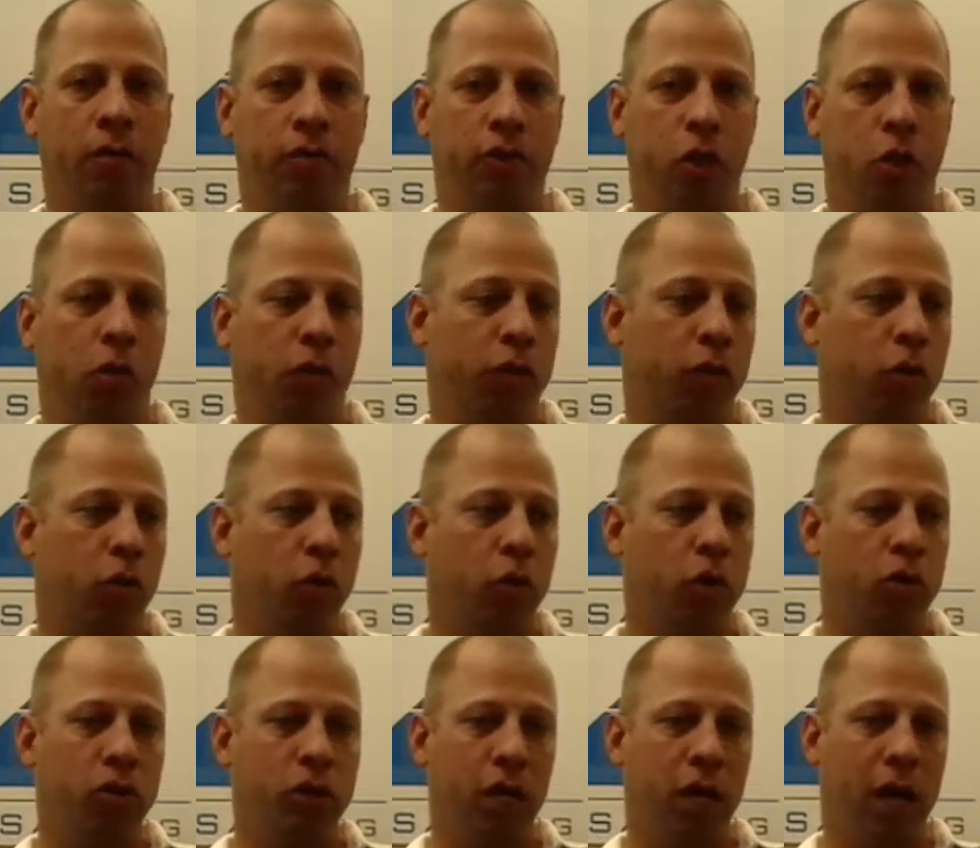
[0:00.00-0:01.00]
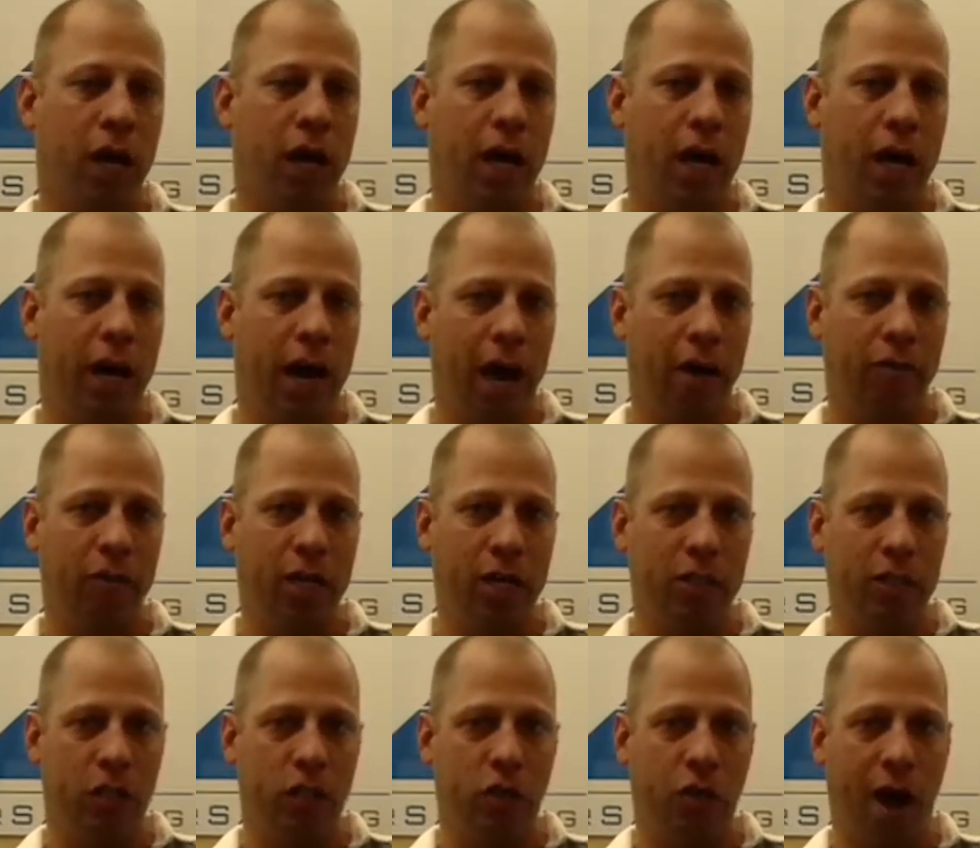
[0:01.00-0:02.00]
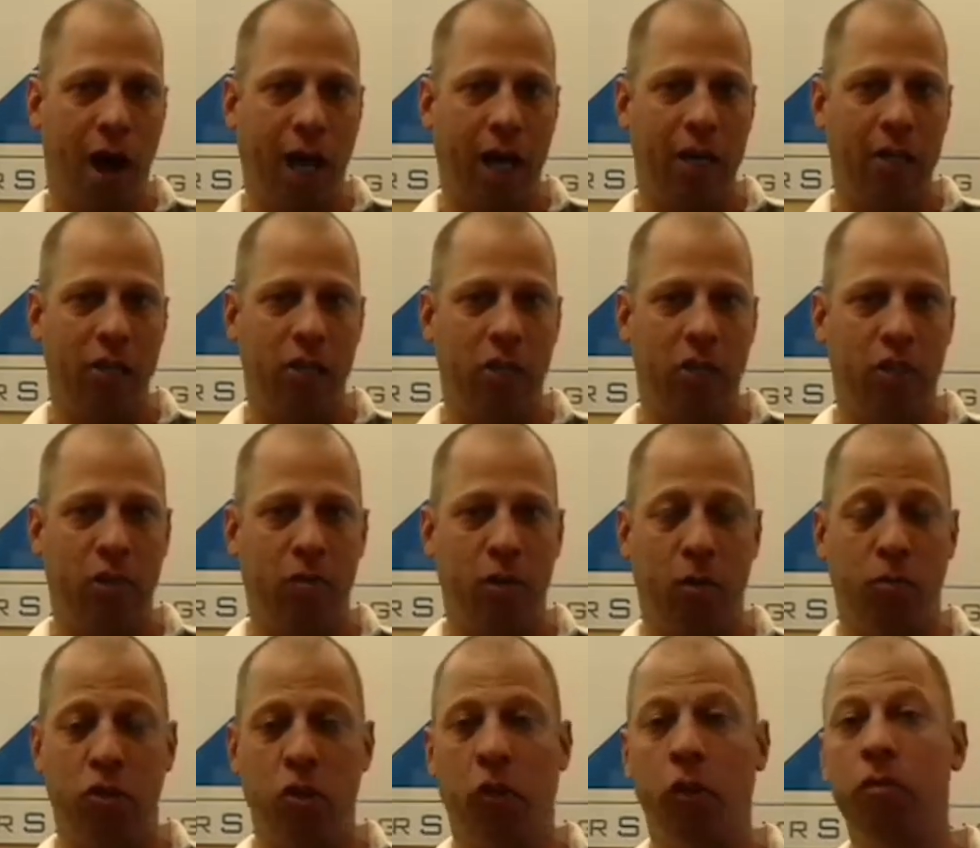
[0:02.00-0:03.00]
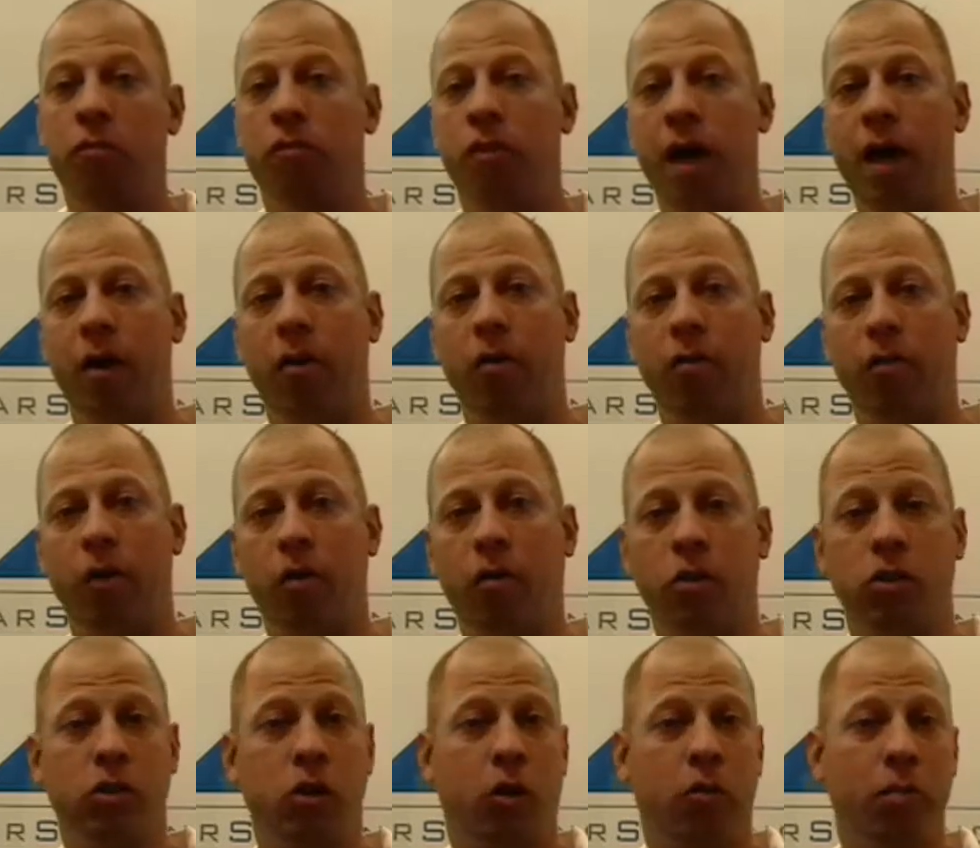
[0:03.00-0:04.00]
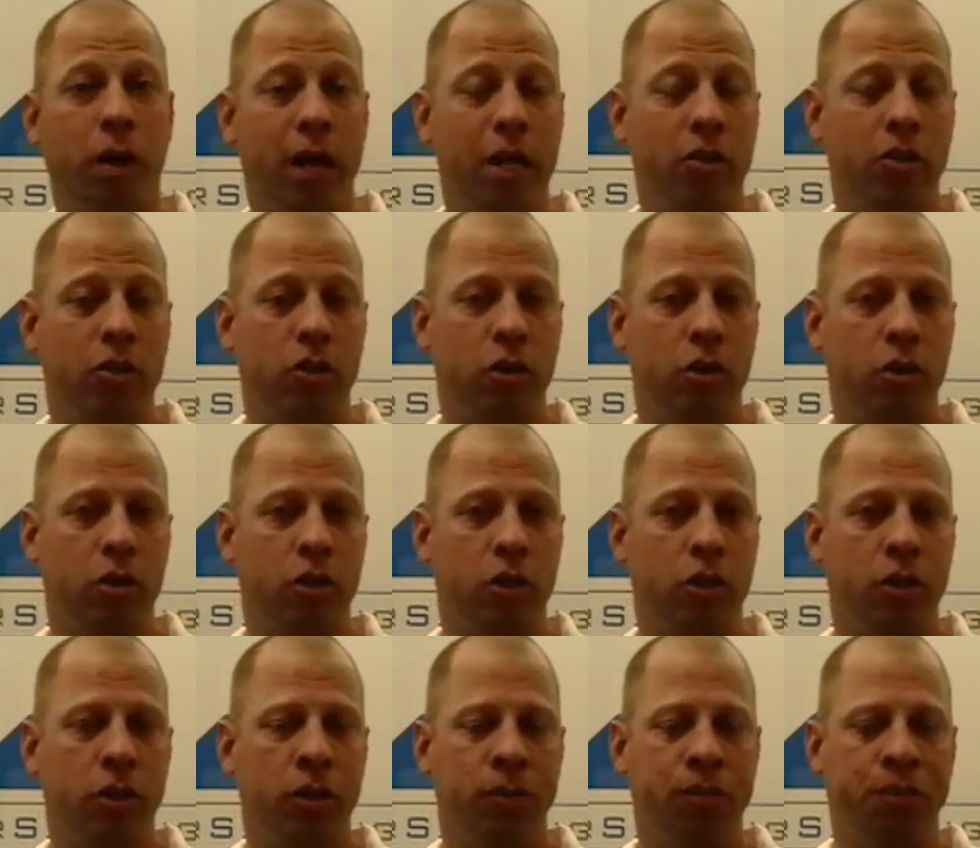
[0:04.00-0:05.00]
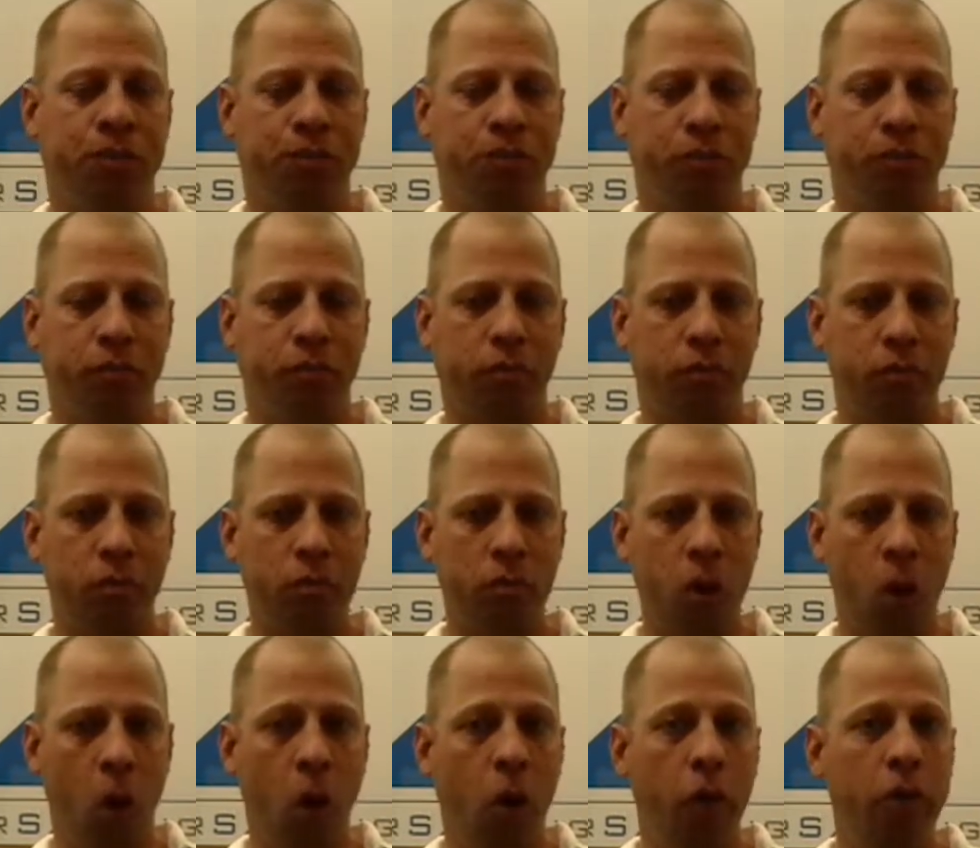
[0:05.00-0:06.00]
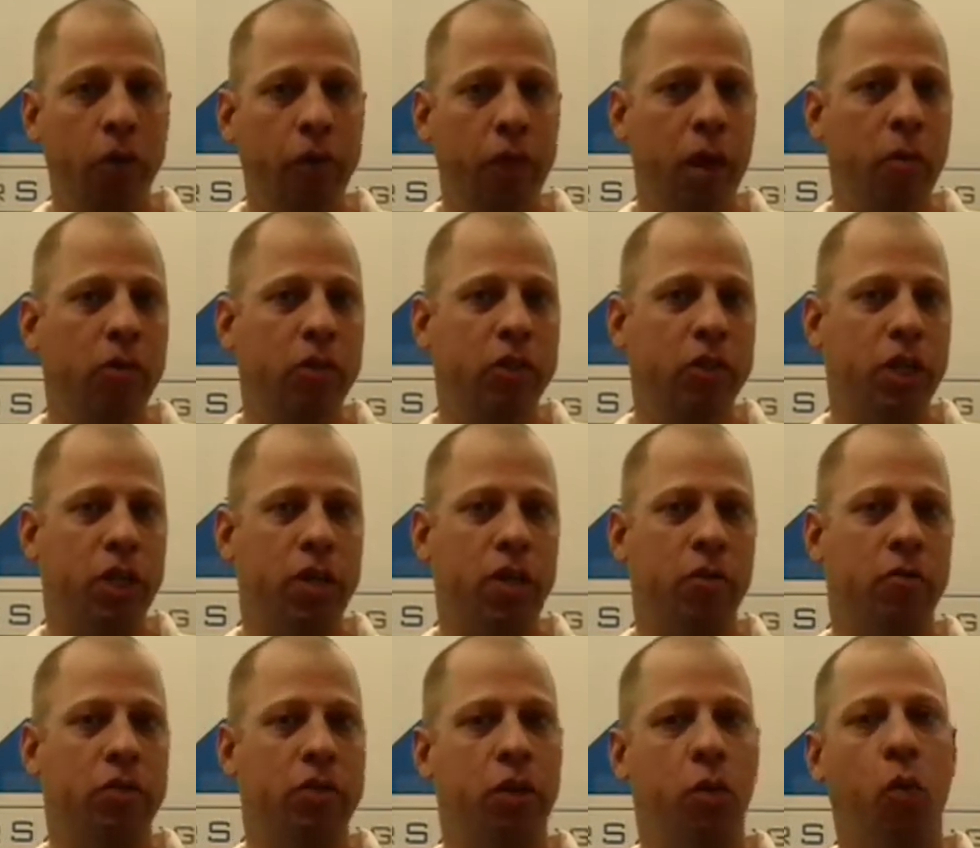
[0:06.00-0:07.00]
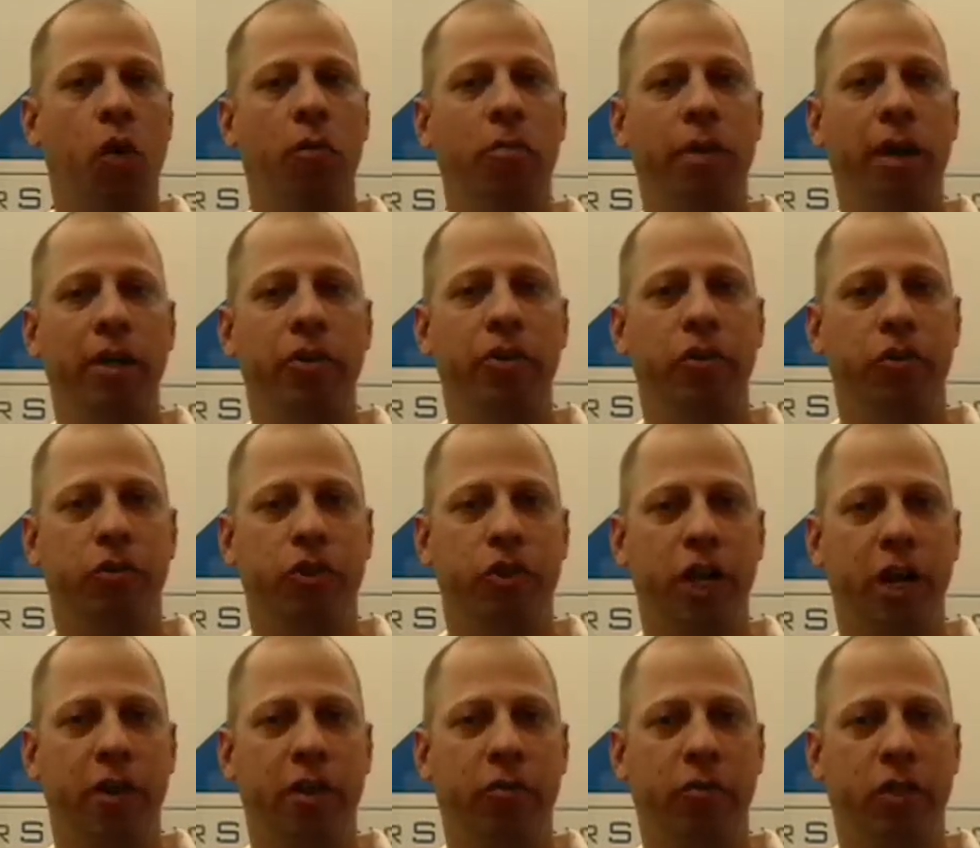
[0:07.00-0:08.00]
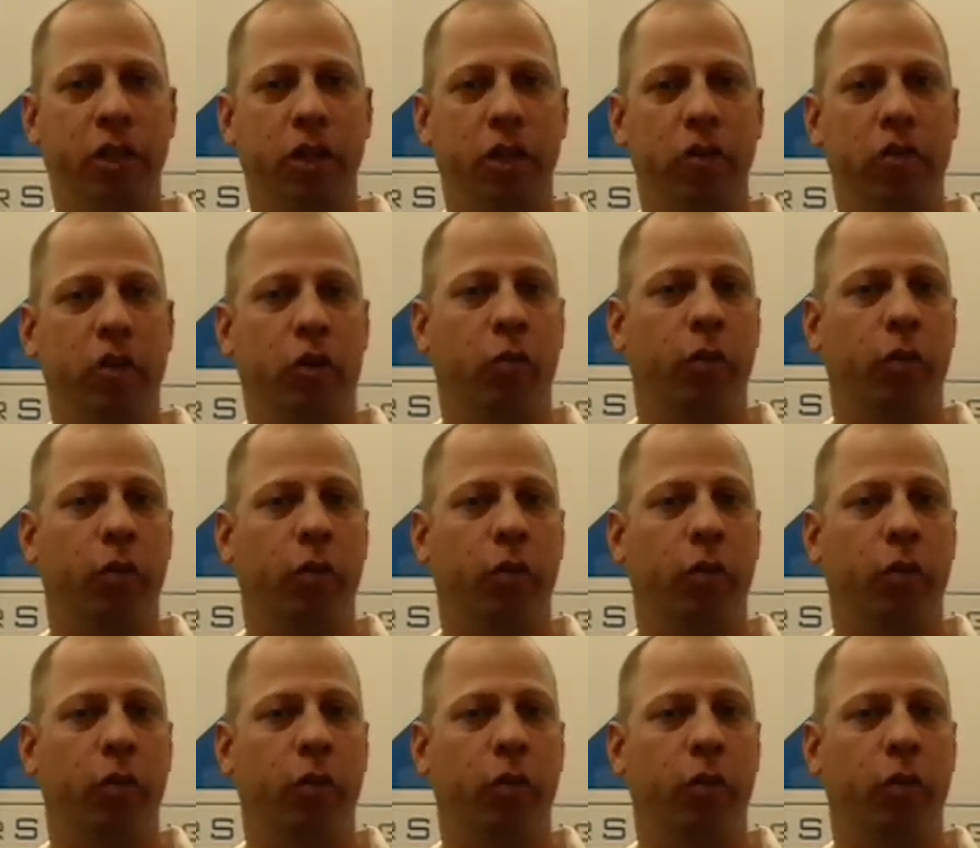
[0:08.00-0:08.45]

So if you're using an advertising tracking system that was only focused on paid search, all that they would see there is the one paid search ad that was clicked